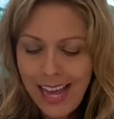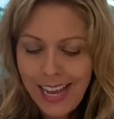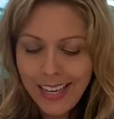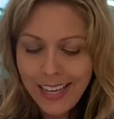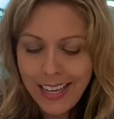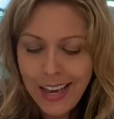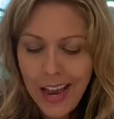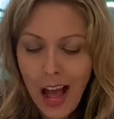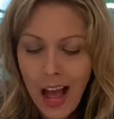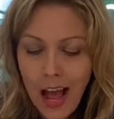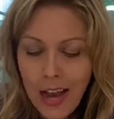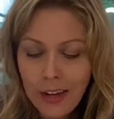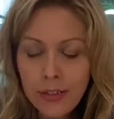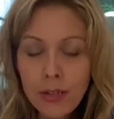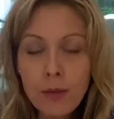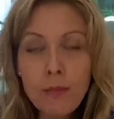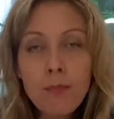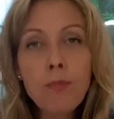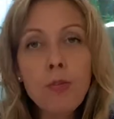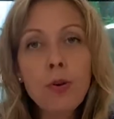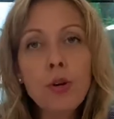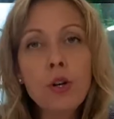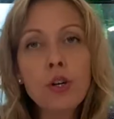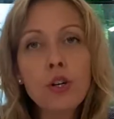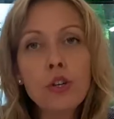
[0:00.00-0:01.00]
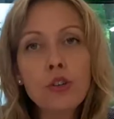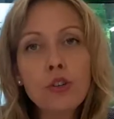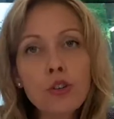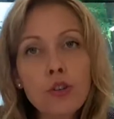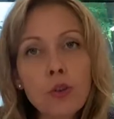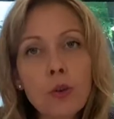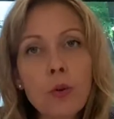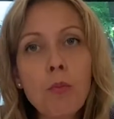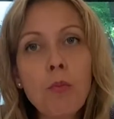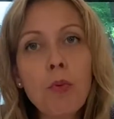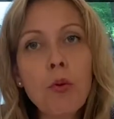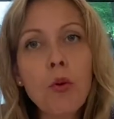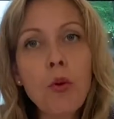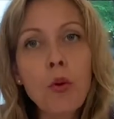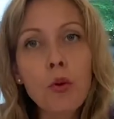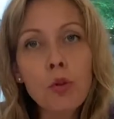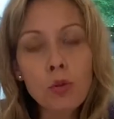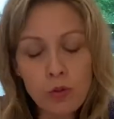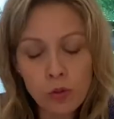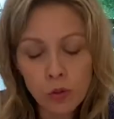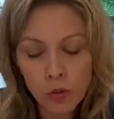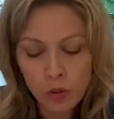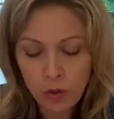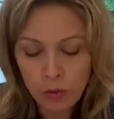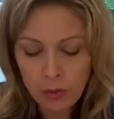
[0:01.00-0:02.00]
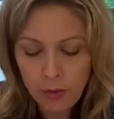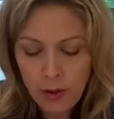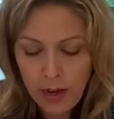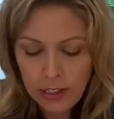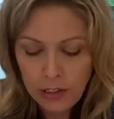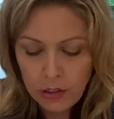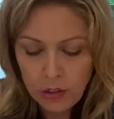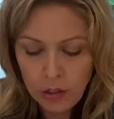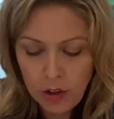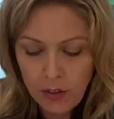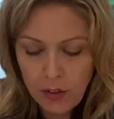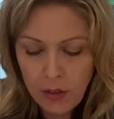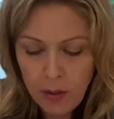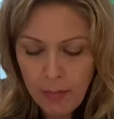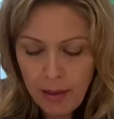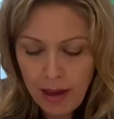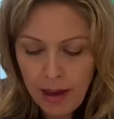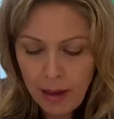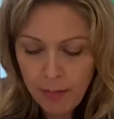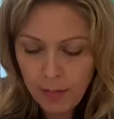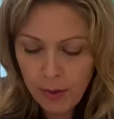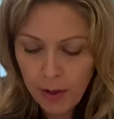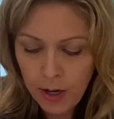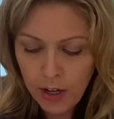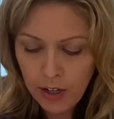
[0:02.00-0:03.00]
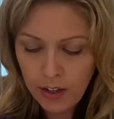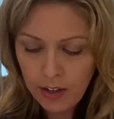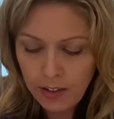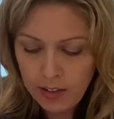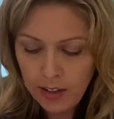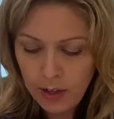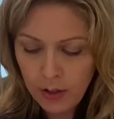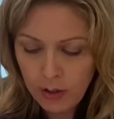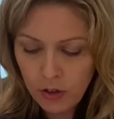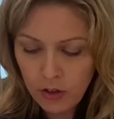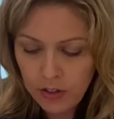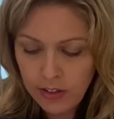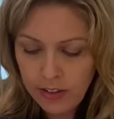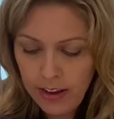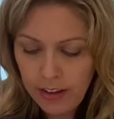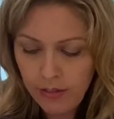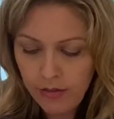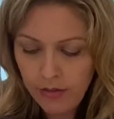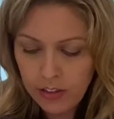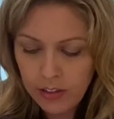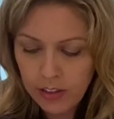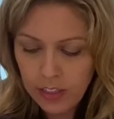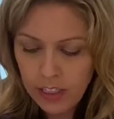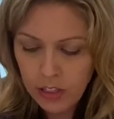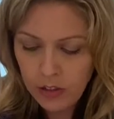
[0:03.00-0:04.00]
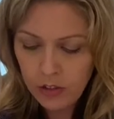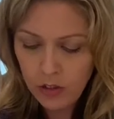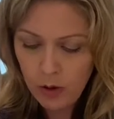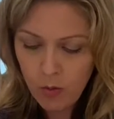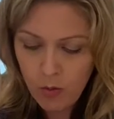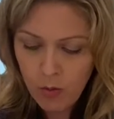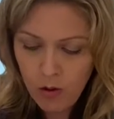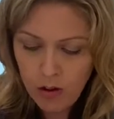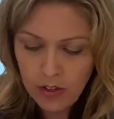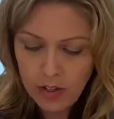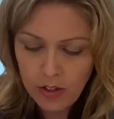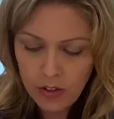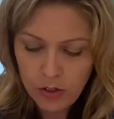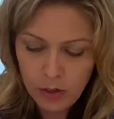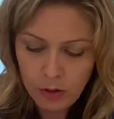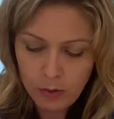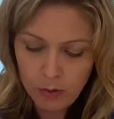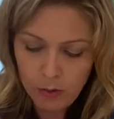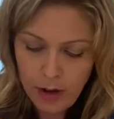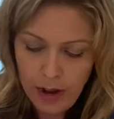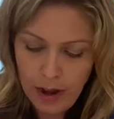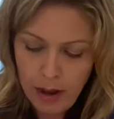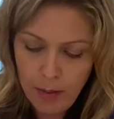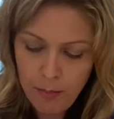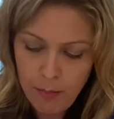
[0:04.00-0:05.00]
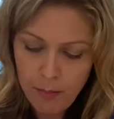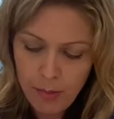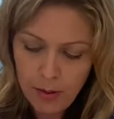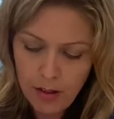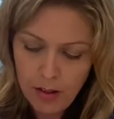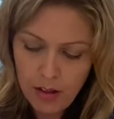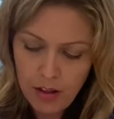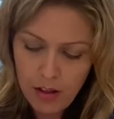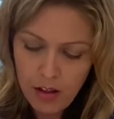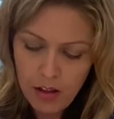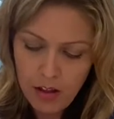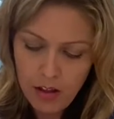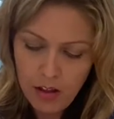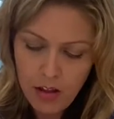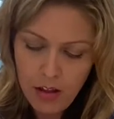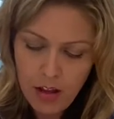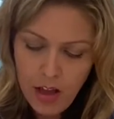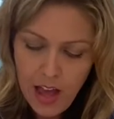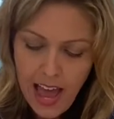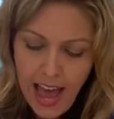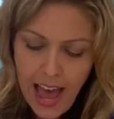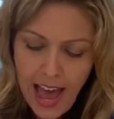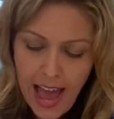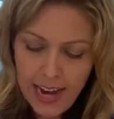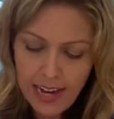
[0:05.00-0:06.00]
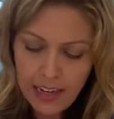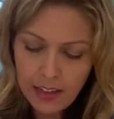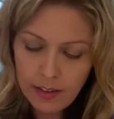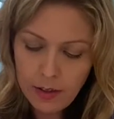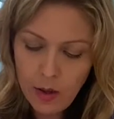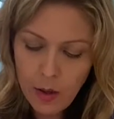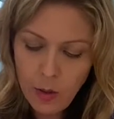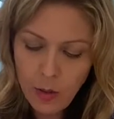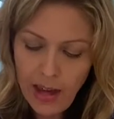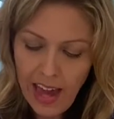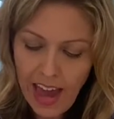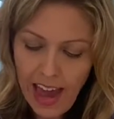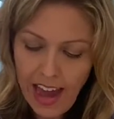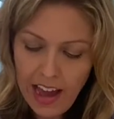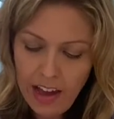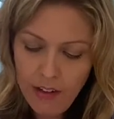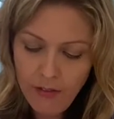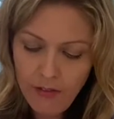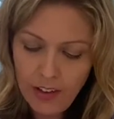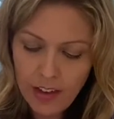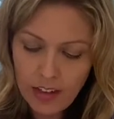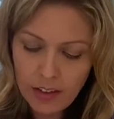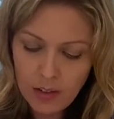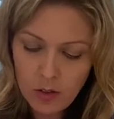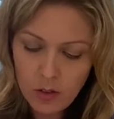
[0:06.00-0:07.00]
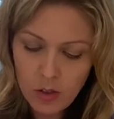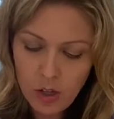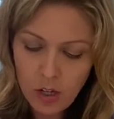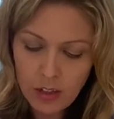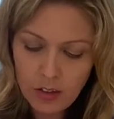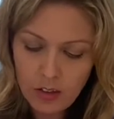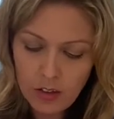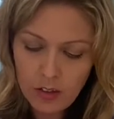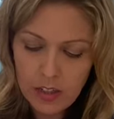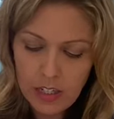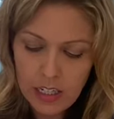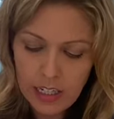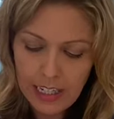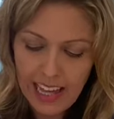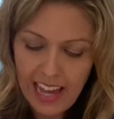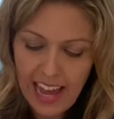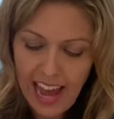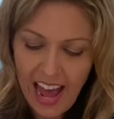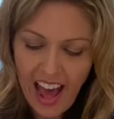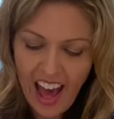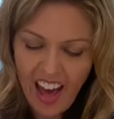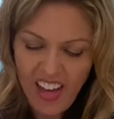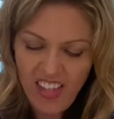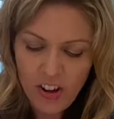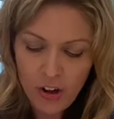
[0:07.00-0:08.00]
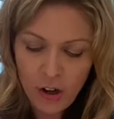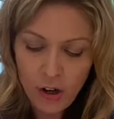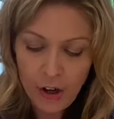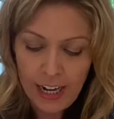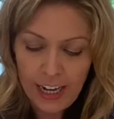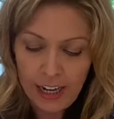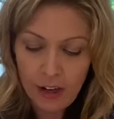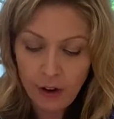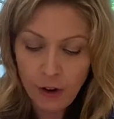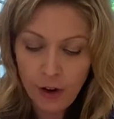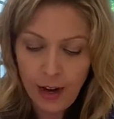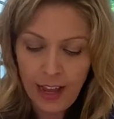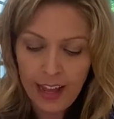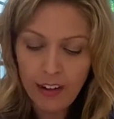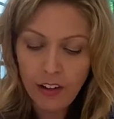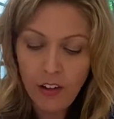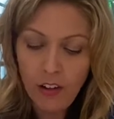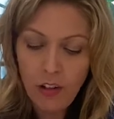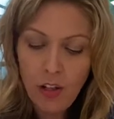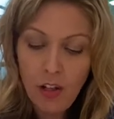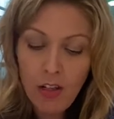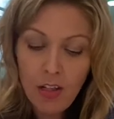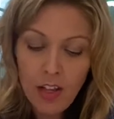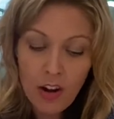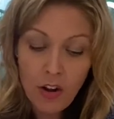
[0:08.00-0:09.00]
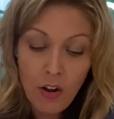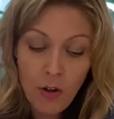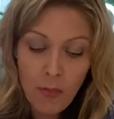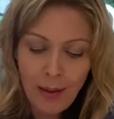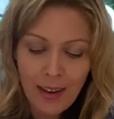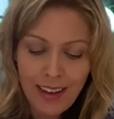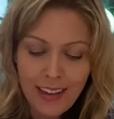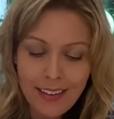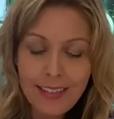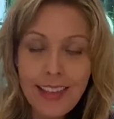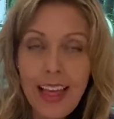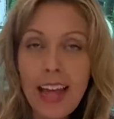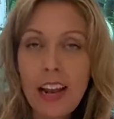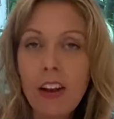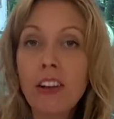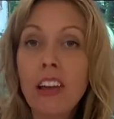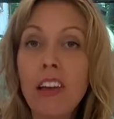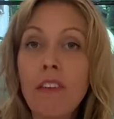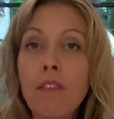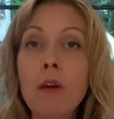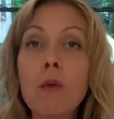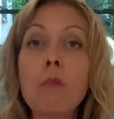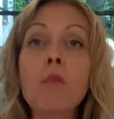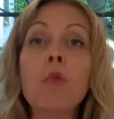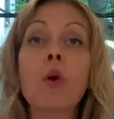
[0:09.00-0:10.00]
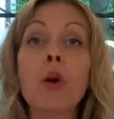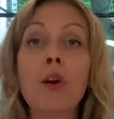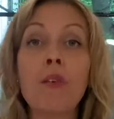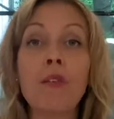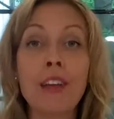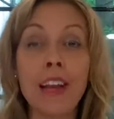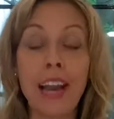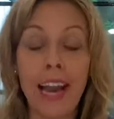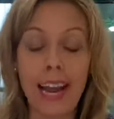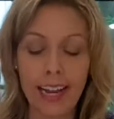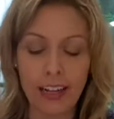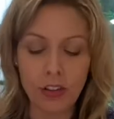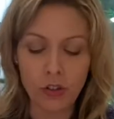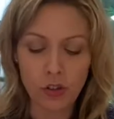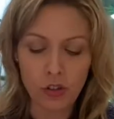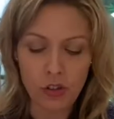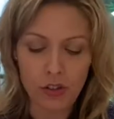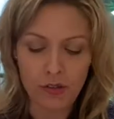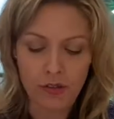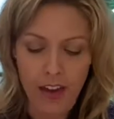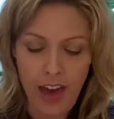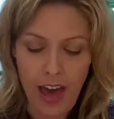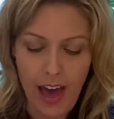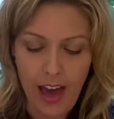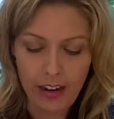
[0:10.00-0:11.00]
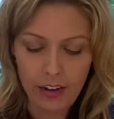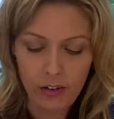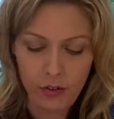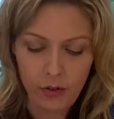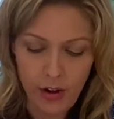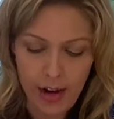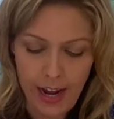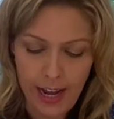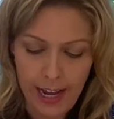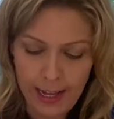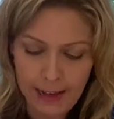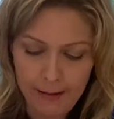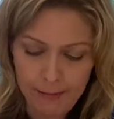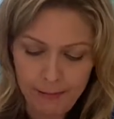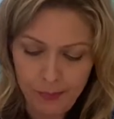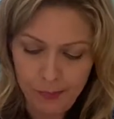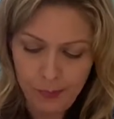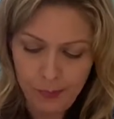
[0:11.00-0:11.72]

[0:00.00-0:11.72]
not to push or pull too much on the paper because I definitely don't want it to rip. And it's okay if it starts to gather and crinkle a little because that'll give it more of an aged effect, right?